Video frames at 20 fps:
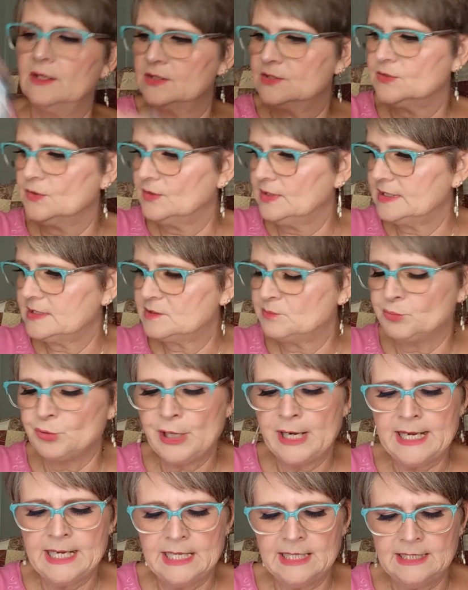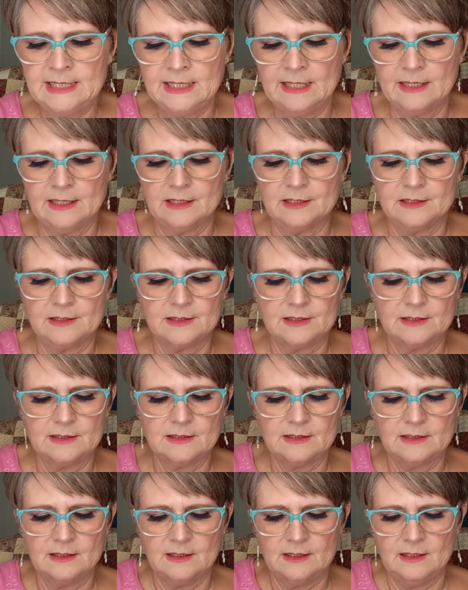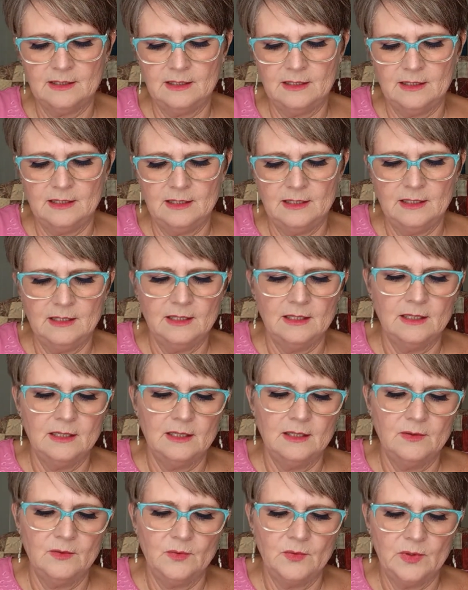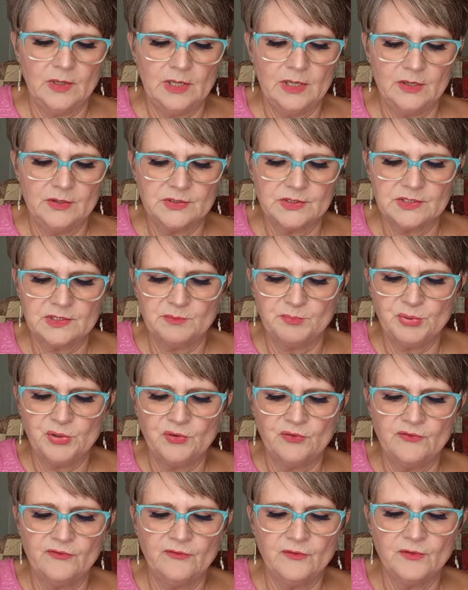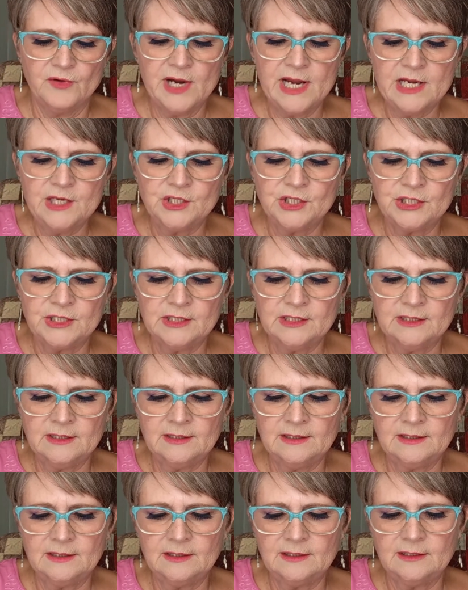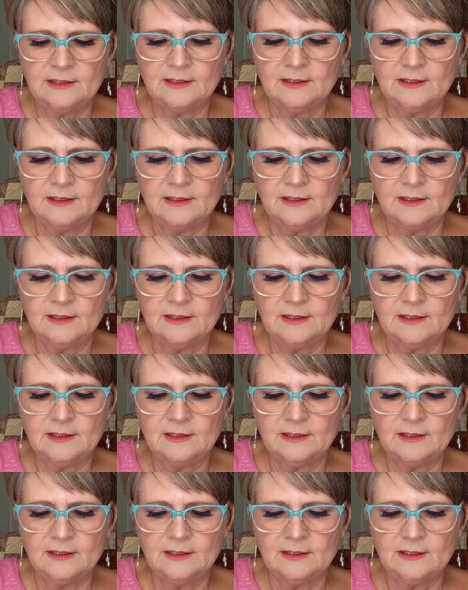So let's break into this. Where's the perforation?